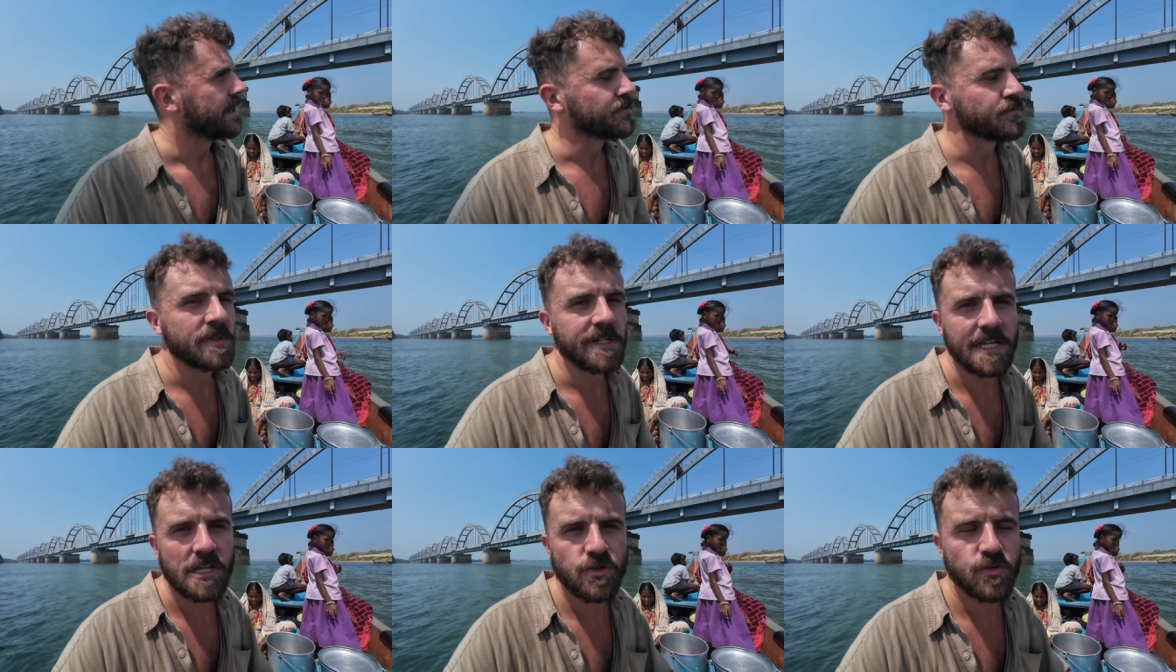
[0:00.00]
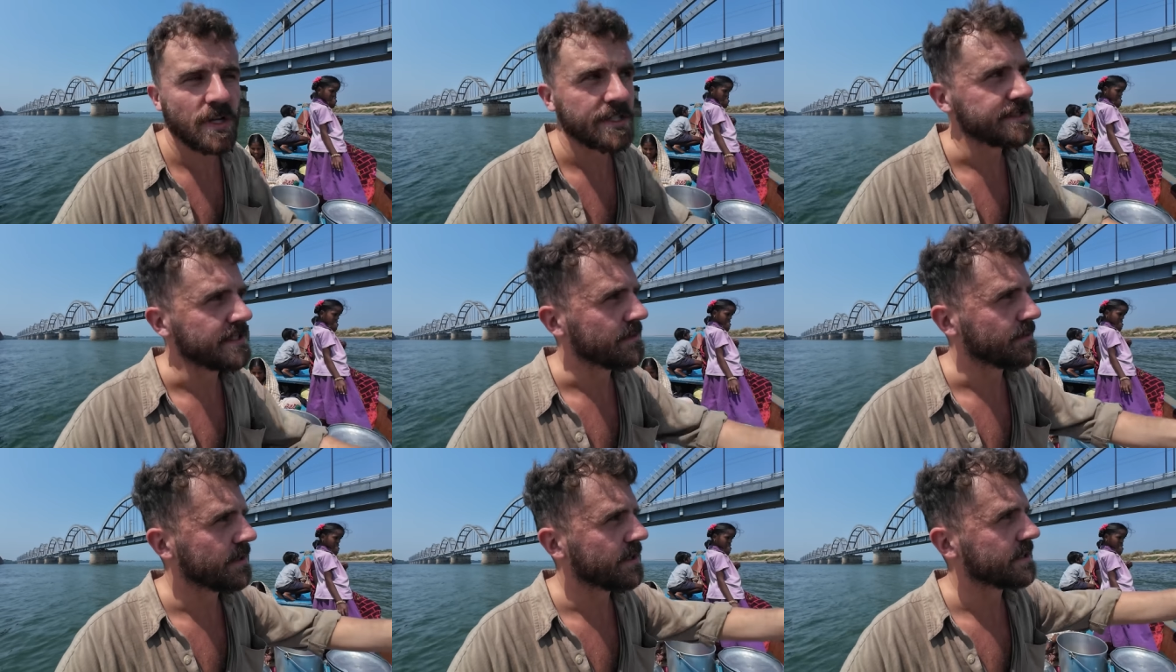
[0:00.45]
It's really
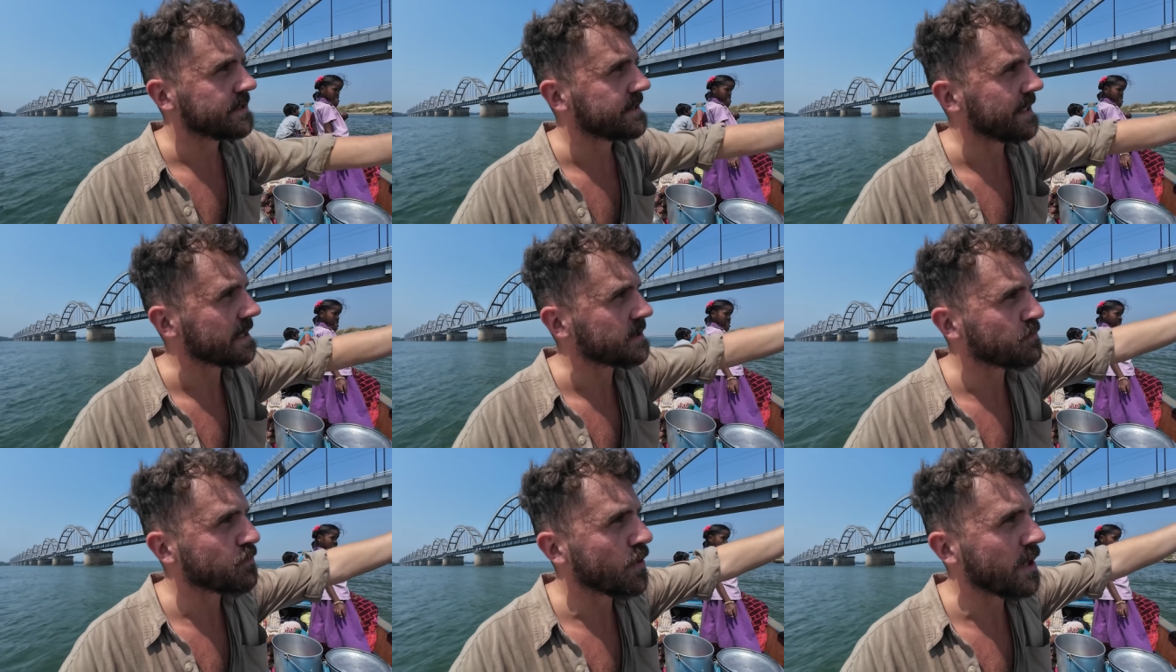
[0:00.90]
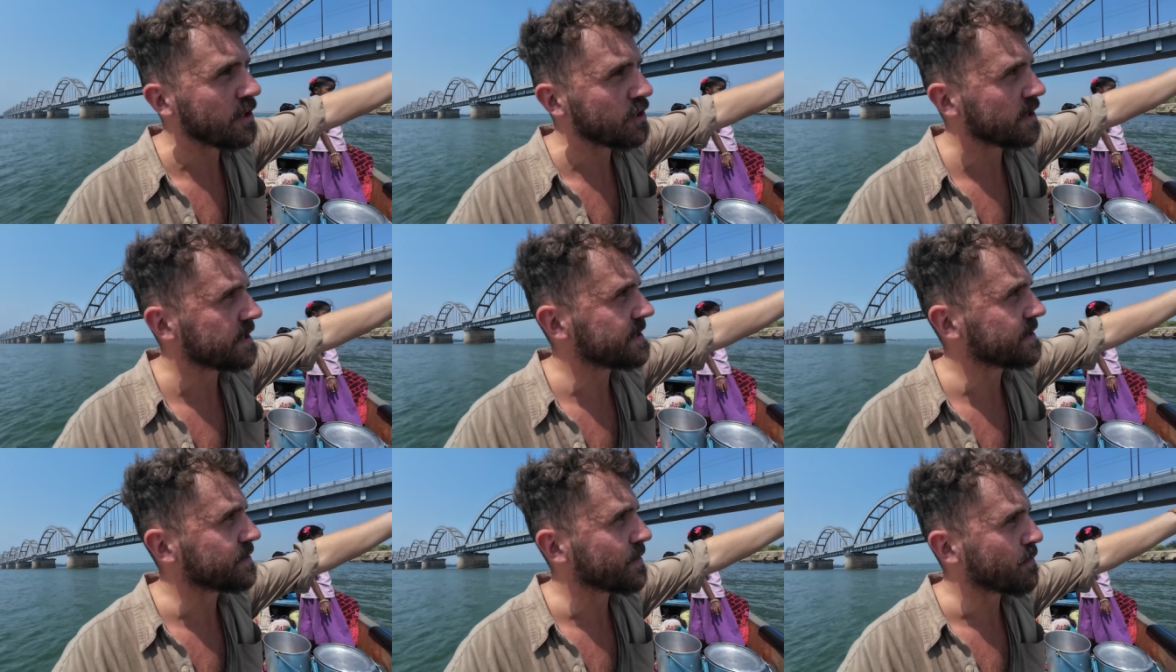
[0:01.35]
interesting because this bridge,
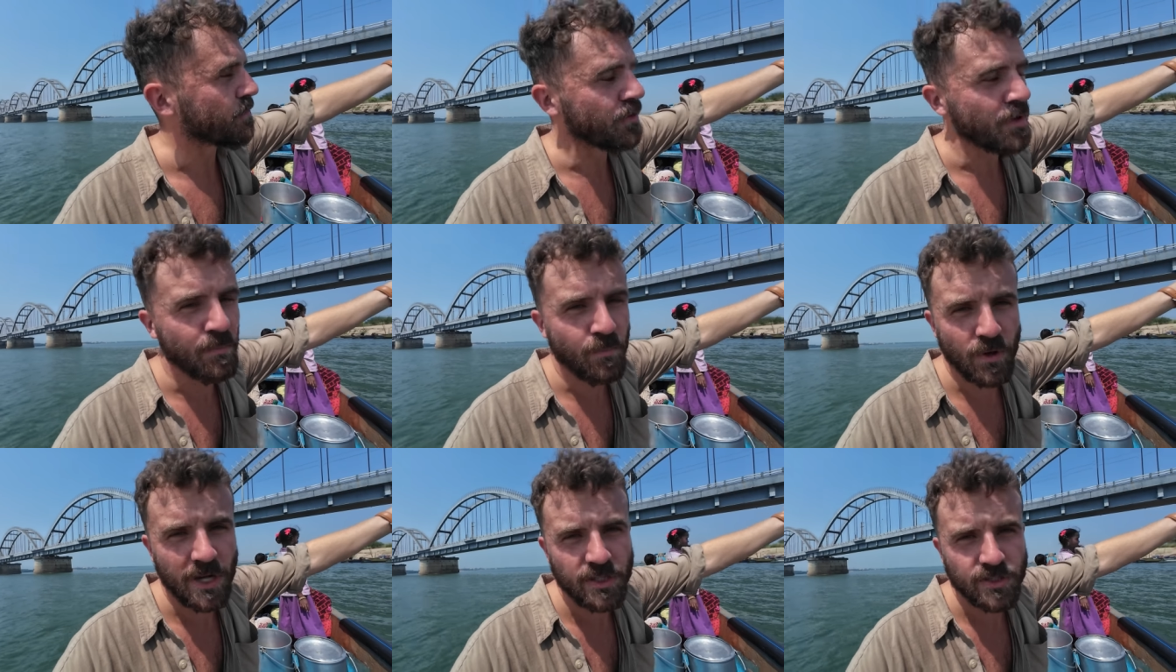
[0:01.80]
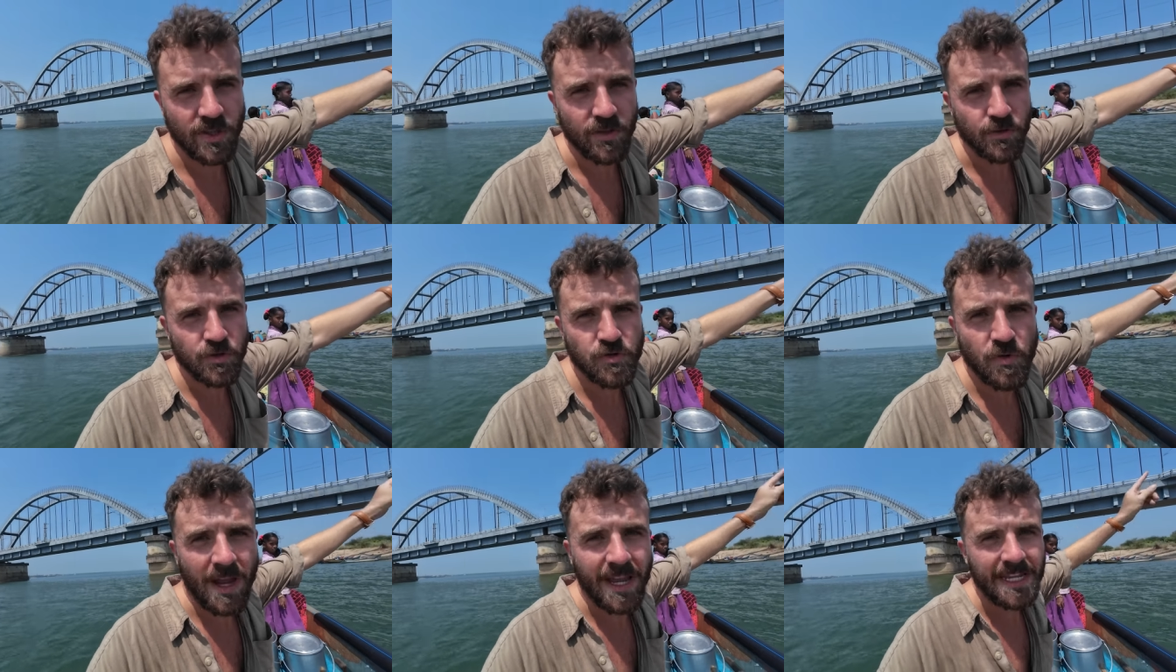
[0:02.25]
this is the, the bridge that
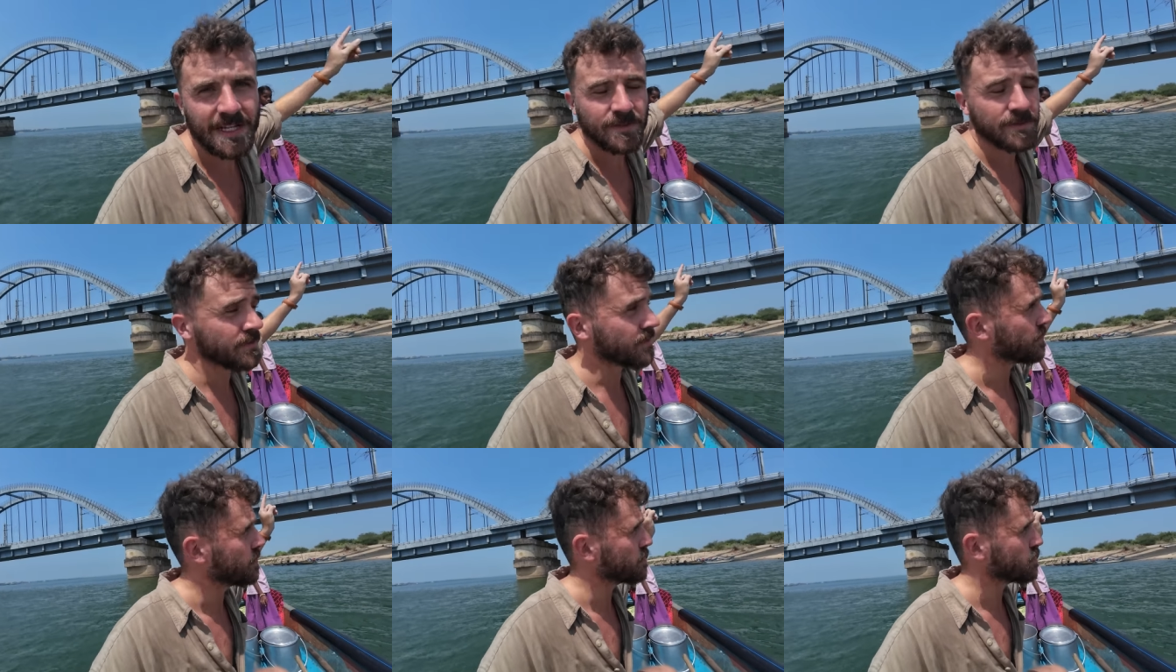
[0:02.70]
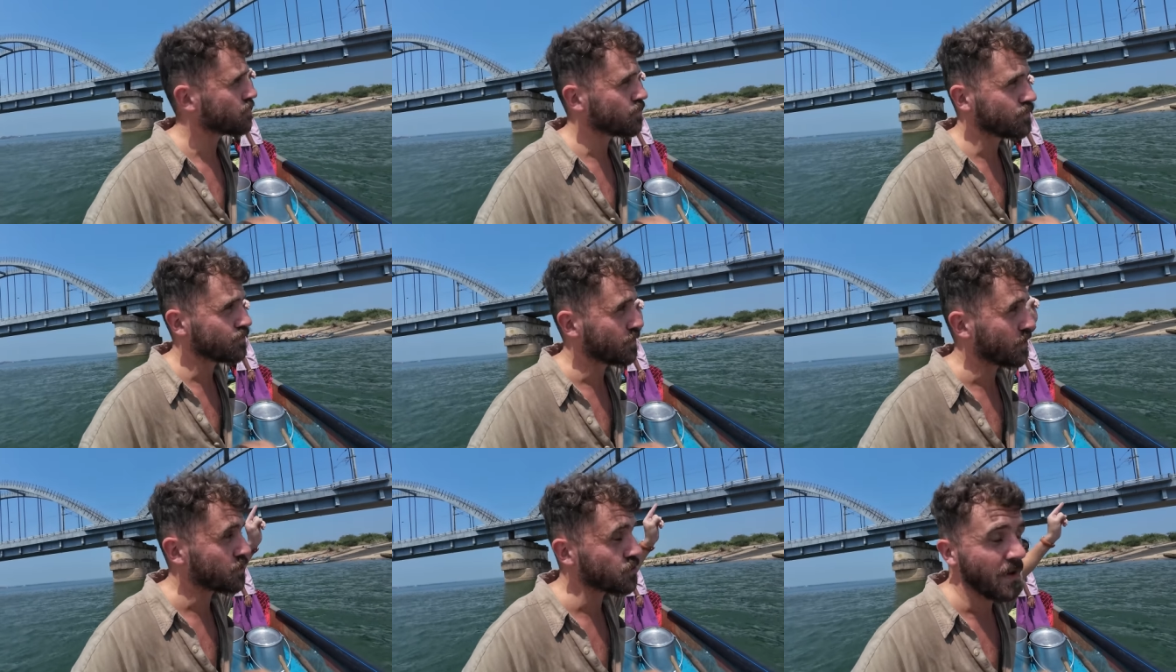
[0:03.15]
the train,
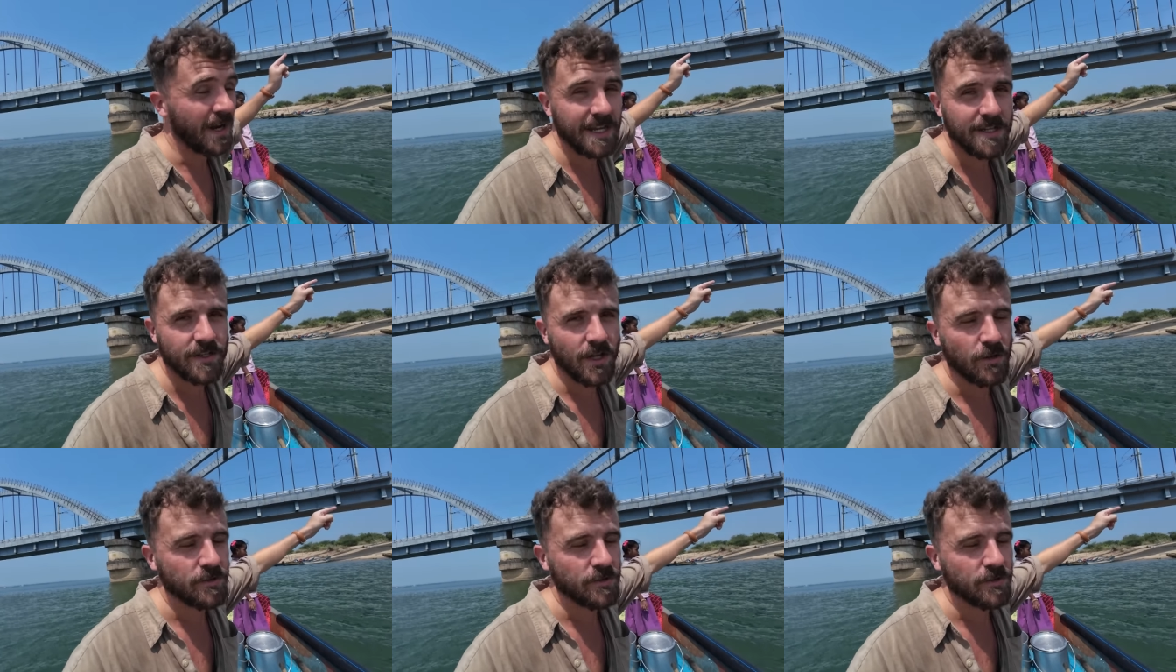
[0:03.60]
the train